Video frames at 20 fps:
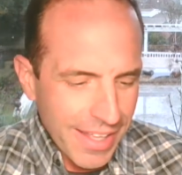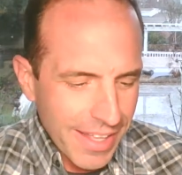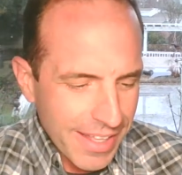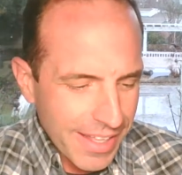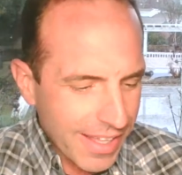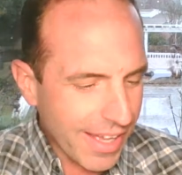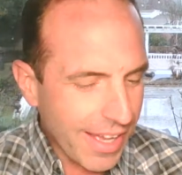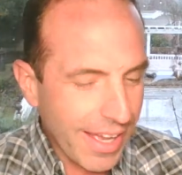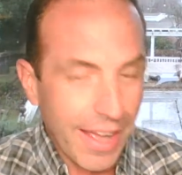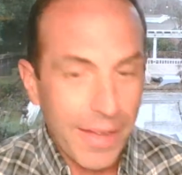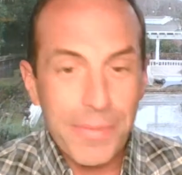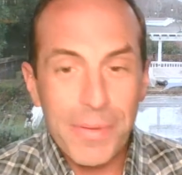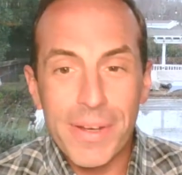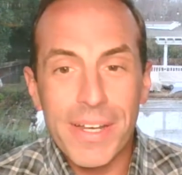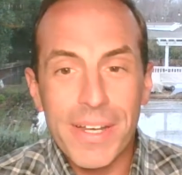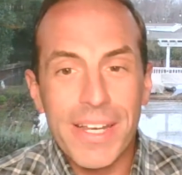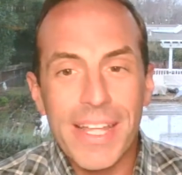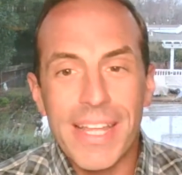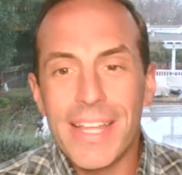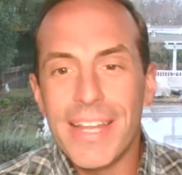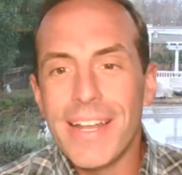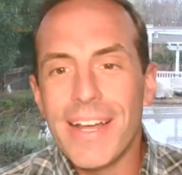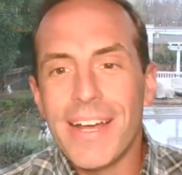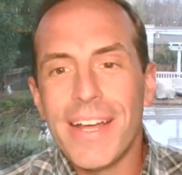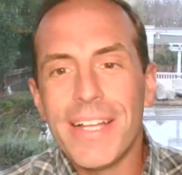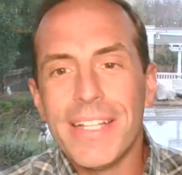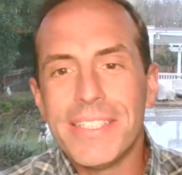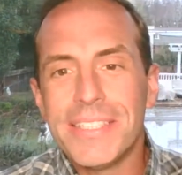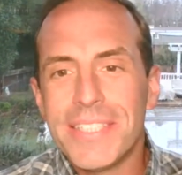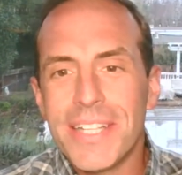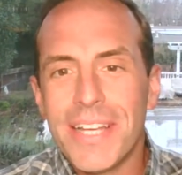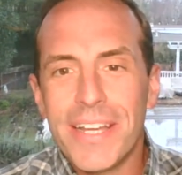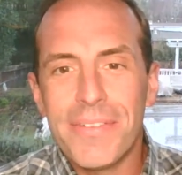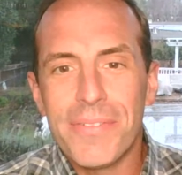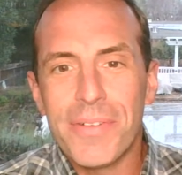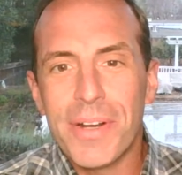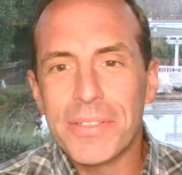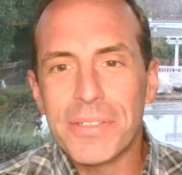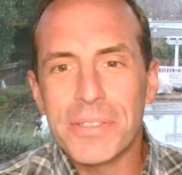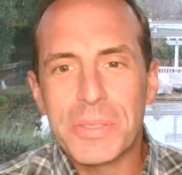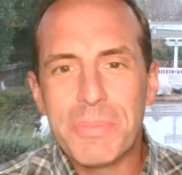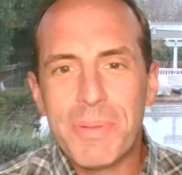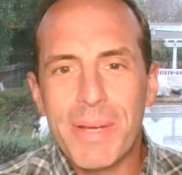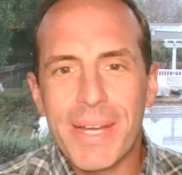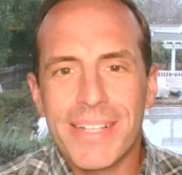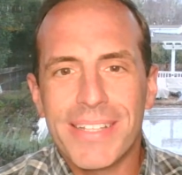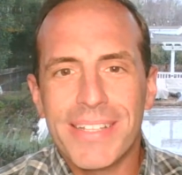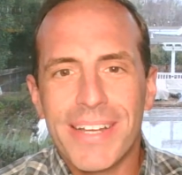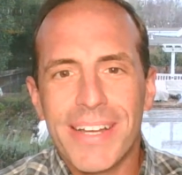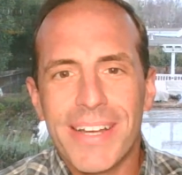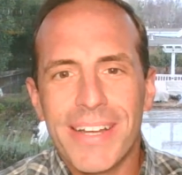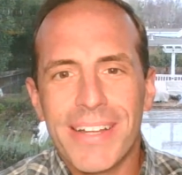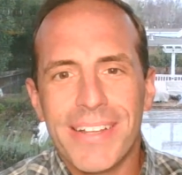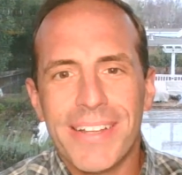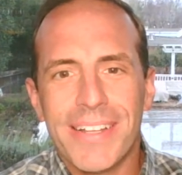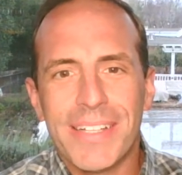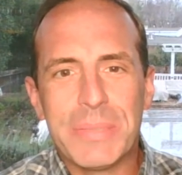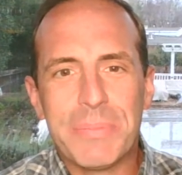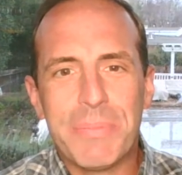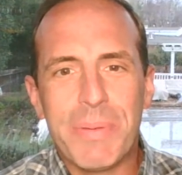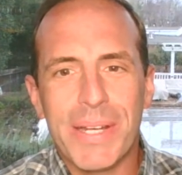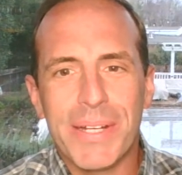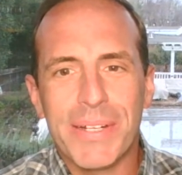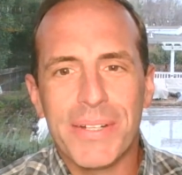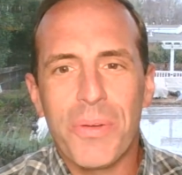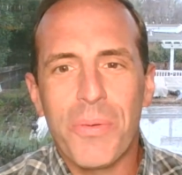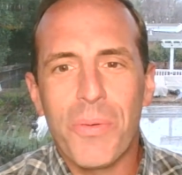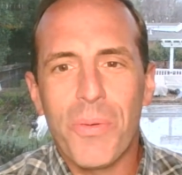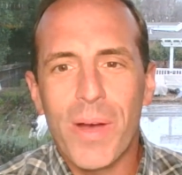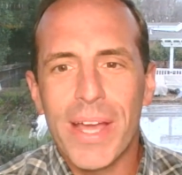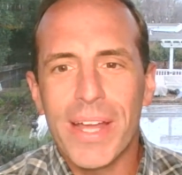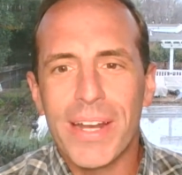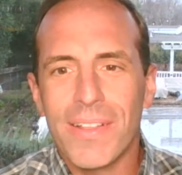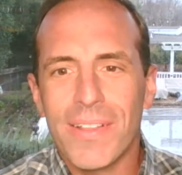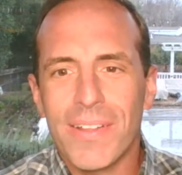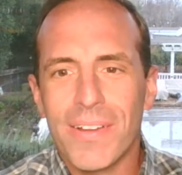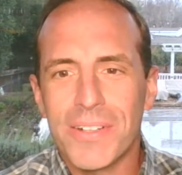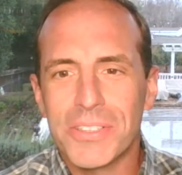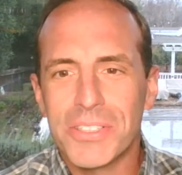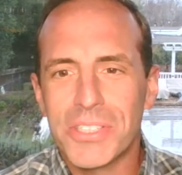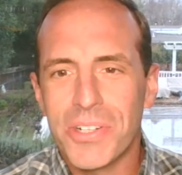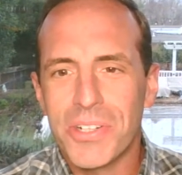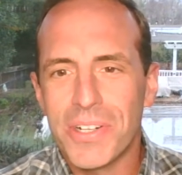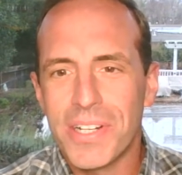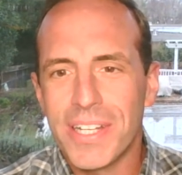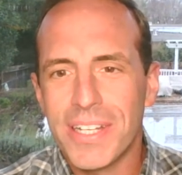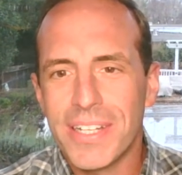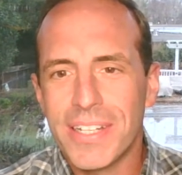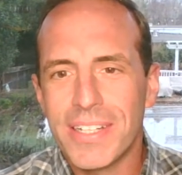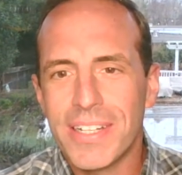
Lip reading: In hindsight, in retrospect, it's been quite a long journey.